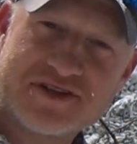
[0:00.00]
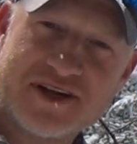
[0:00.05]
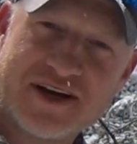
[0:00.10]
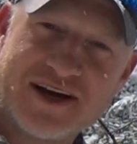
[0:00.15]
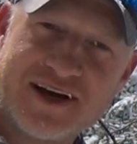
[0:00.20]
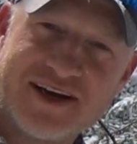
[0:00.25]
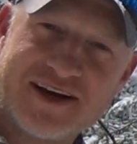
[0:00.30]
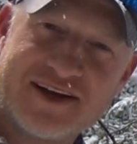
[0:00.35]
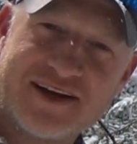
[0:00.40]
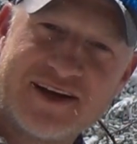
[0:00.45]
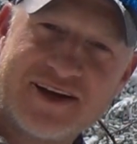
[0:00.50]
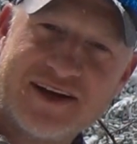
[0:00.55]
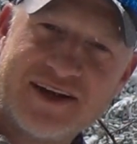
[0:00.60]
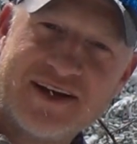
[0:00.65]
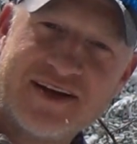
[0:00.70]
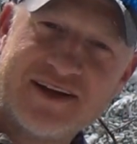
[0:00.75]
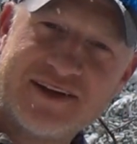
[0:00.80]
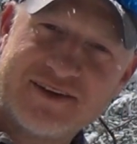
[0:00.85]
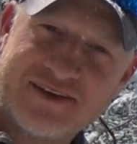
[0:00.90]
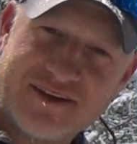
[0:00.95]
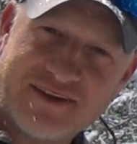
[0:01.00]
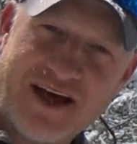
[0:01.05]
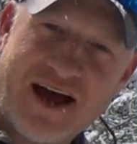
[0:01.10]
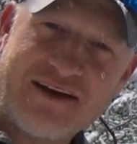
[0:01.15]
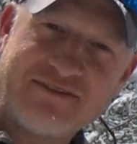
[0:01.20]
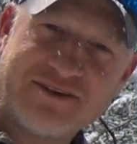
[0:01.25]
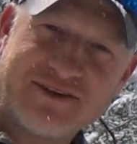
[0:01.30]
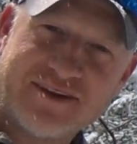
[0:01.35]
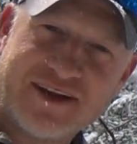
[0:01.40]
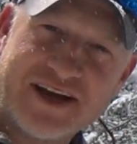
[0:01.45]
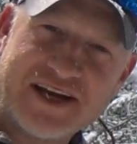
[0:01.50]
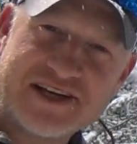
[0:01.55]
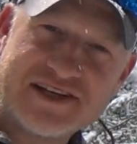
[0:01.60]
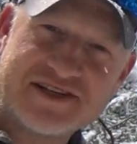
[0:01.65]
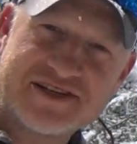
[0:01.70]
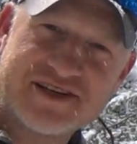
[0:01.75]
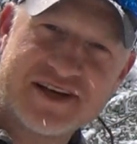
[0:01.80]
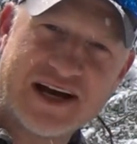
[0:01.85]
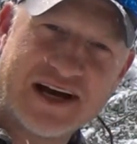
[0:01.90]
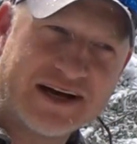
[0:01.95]
the lively
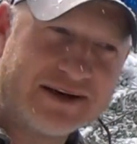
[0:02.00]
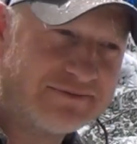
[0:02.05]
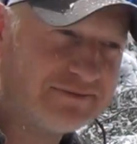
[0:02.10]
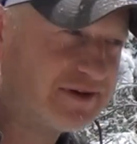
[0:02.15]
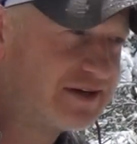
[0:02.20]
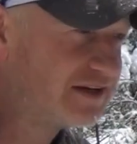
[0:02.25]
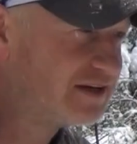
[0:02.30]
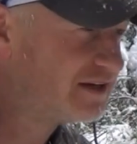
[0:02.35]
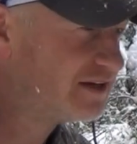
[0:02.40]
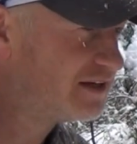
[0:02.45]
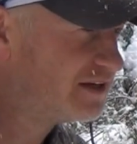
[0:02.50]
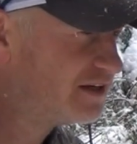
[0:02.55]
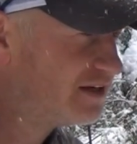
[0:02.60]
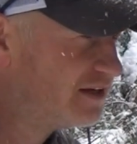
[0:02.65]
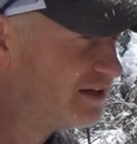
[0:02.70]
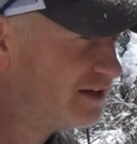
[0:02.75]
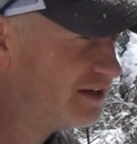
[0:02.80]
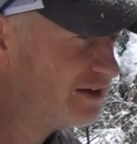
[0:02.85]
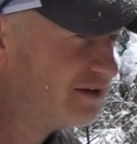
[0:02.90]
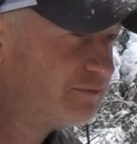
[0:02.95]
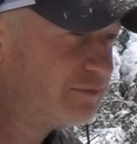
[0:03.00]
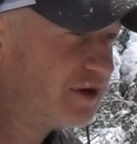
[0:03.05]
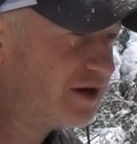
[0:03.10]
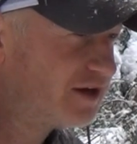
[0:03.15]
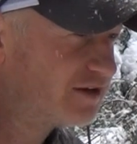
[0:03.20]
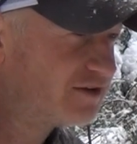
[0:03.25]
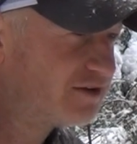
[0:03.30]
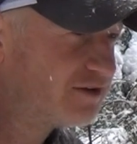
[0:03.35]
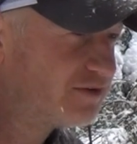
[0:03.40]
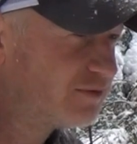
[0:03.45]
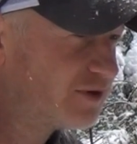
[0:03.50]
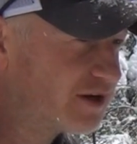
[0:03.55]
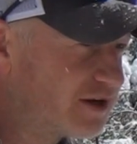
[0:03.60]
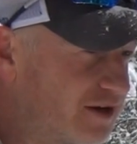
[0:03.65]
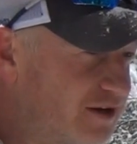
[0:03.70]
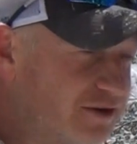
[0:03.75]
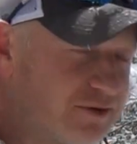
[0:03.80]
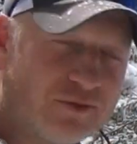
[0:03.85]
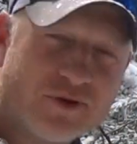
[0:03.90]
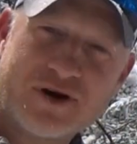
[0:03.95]
legs. But
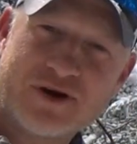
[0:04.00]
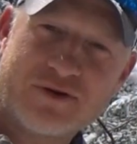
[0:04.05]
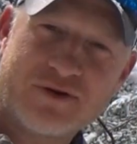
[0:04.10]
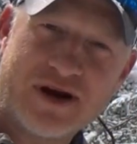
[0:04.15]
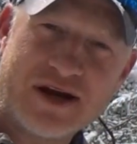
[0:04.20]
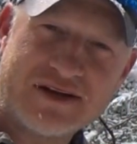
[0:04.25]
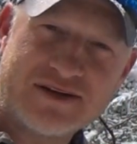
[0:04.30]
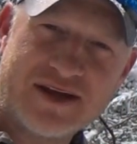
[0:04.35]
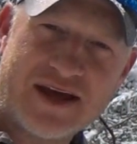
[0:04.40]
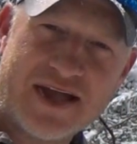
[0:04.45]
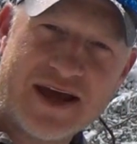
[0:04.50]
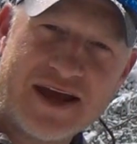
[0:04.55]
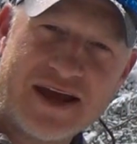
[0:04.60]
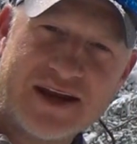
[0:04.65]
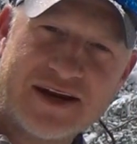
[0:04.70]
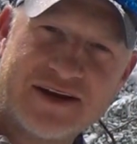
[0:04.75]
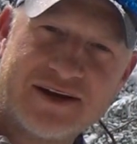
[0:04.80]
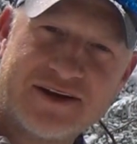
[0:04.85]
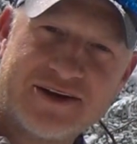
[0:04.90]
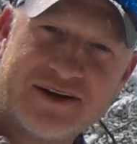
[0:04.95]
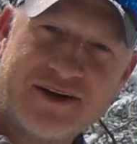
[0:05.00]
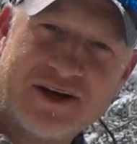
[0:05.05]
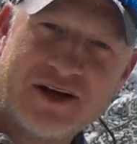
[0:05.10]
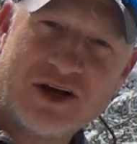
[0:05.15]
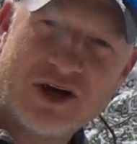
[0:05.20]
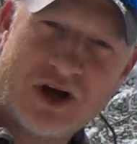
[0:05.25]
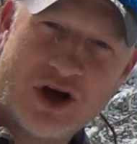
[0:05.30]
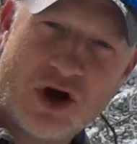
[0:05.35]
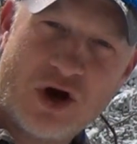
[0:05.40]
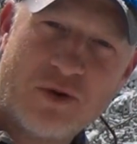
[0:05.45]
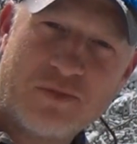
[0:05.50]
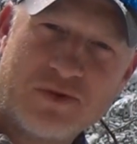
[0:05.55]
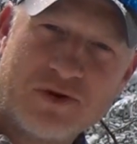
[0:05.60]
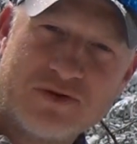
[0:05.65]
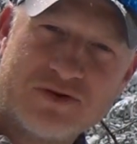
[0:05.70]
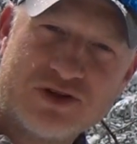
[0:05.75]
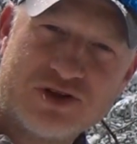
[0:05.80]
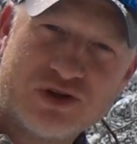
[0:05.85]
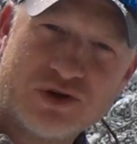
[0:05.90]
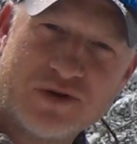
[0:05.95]
what a great day, and hope
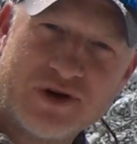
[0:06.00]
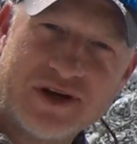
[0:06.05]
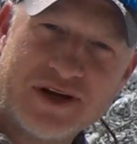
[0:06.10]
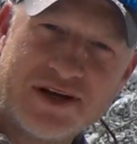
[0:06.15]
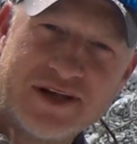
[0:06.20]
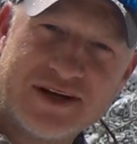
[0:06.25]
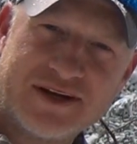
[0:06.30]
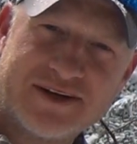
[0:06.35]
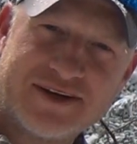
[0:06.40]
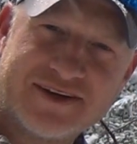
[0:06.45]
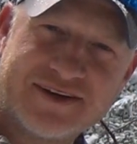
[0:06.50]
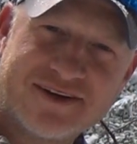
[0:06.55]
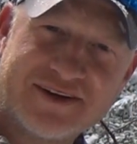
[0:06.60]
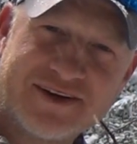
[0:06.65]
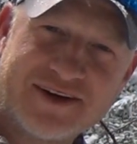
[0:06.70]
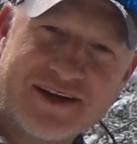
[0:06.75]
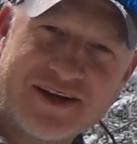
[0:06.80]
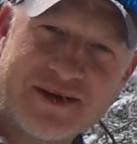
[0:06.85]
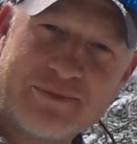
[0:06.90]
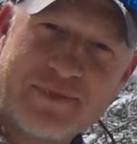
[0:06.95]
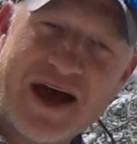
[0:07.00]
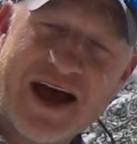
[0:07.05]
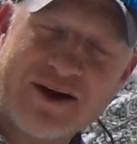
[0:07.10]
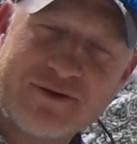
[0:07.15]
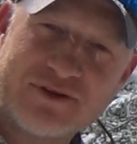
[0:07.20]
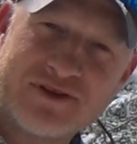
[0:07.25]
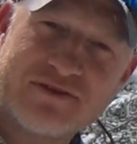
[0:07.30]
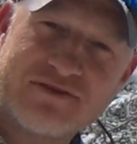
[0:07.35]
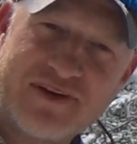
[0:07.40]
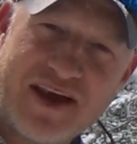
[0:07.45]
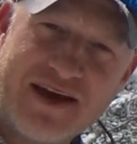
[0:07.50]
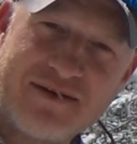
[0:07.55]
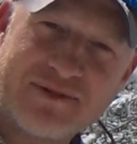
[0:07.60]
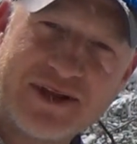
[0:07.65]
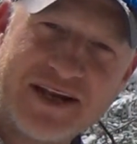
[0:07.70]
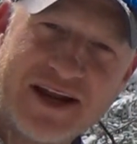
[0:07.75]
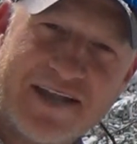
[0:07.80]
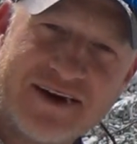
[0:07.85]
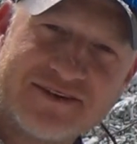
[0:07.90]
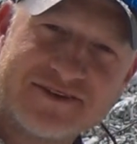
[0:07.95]
you enjoyed, and I'm going to get back with the
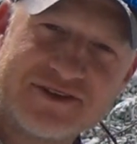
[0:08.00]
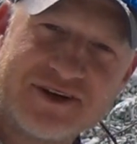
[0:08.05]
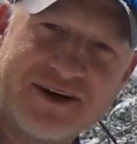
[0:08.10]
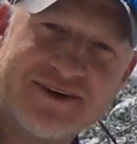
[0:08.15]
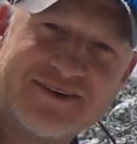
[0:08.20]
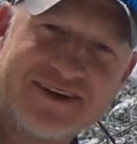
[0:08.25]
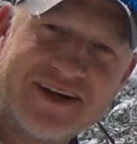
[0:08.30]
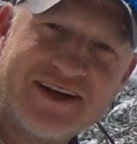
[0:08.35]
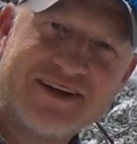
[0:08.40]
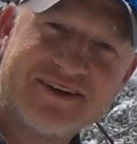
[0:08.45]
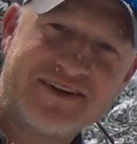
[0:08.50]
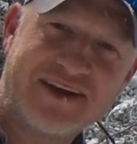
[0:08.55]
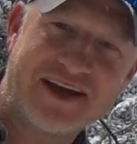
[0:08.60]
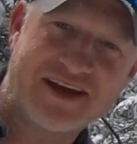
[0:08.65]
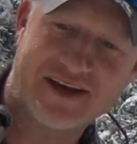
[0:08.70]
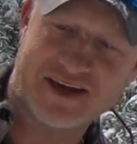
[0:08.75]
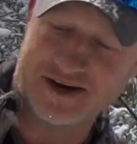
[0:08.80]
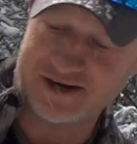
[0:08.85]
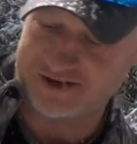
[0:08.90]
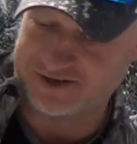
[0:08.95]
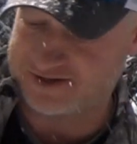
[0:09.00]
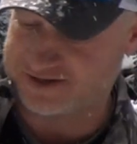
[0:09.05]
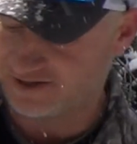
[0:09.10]
family now, so take care.